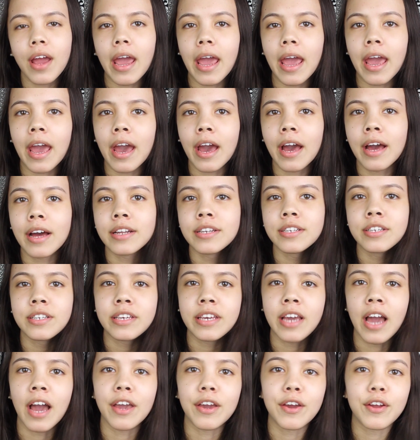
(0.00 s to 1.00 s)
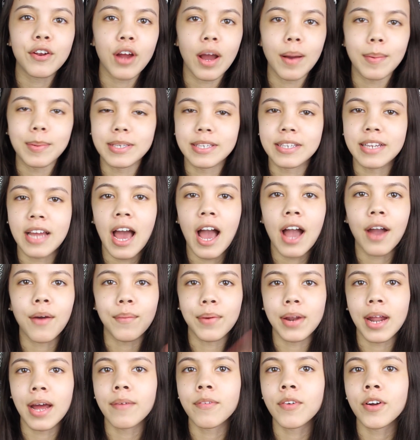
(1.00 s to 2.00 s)
and yeah, you can grab a
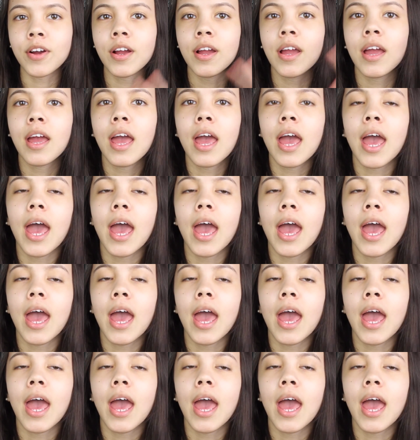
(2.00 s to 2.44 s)
snack, whatever.